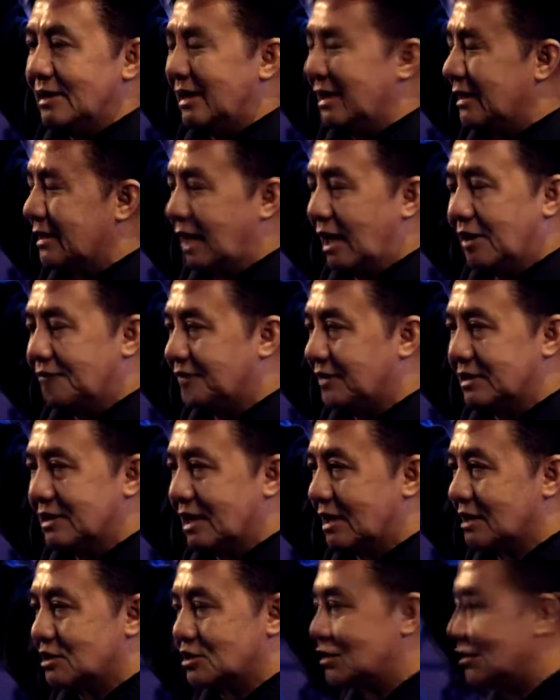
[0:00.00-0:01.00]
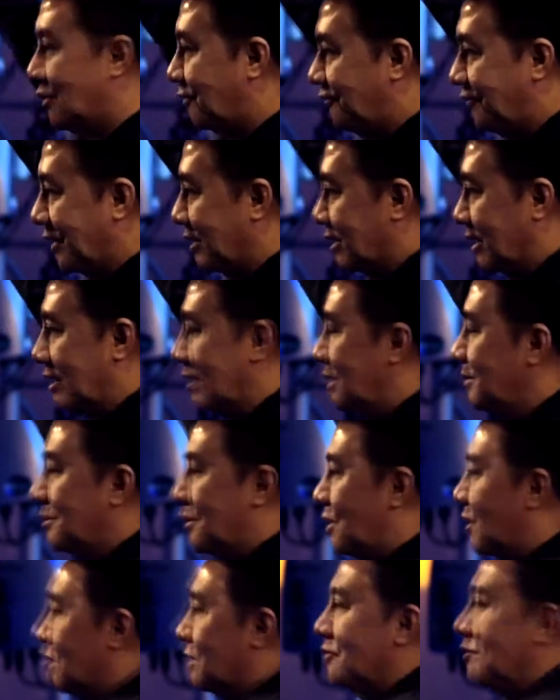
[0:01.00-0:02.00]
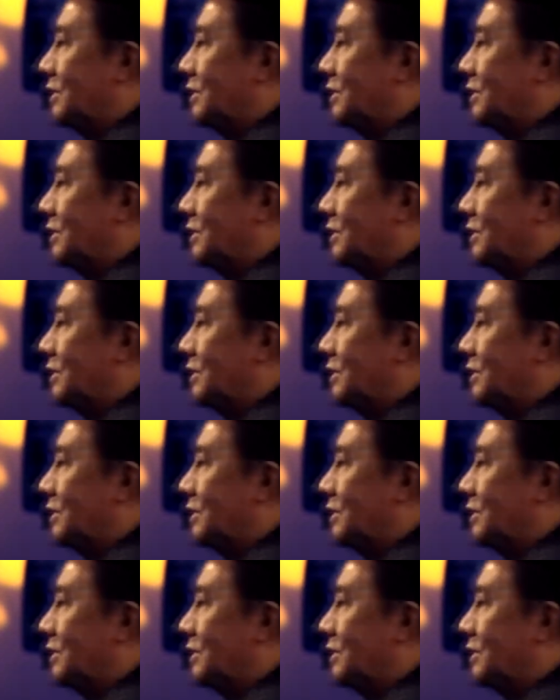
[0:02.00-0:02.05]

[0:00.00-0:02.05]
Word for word: In heaven, there is no faith anymore.